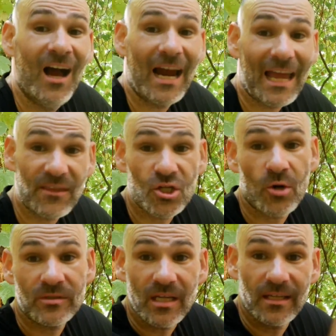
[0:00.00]
I got the
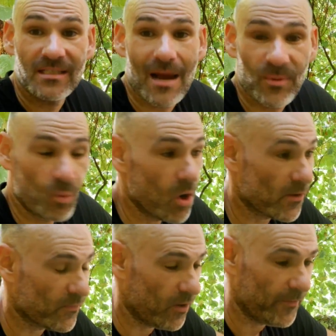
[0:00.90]
drone stuck at the top of the
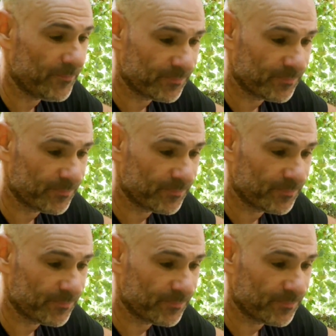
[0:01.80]
waterfall.